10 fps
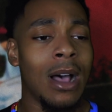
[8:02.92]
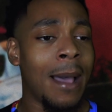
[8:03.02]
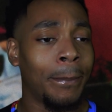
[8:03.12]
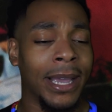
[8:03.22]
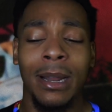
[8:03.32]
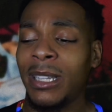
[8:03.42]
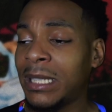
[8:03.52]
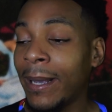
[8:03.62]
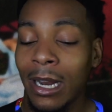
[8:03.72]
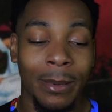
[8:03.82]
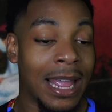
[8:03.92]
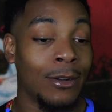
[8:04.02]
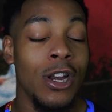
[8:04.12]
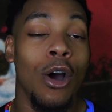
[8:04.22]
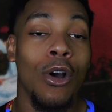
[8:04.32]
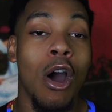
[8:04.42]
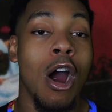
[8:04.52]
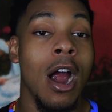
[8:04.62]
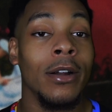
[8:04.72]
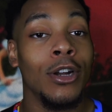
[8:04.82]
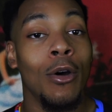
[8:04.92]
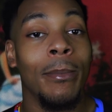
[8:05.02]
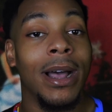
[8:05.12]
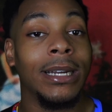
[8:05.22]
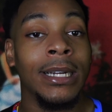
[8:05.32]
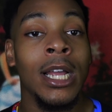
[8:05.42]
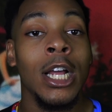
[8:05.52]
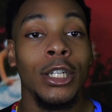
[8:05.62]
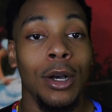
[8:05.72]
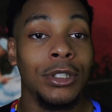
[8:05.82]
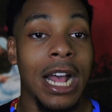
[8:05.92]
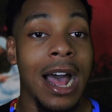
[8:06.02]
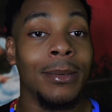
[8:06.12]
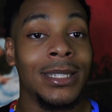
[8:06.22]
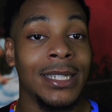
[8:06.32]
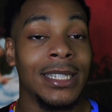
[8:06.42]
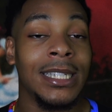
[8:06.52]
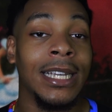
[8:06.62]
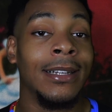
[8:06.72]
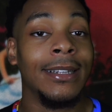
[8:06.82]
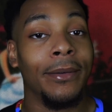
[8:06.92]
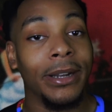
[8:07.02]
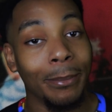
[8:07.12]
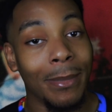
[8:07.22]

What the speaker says: I'm picking up this, picking up that. No car, no money, no job. 16, living in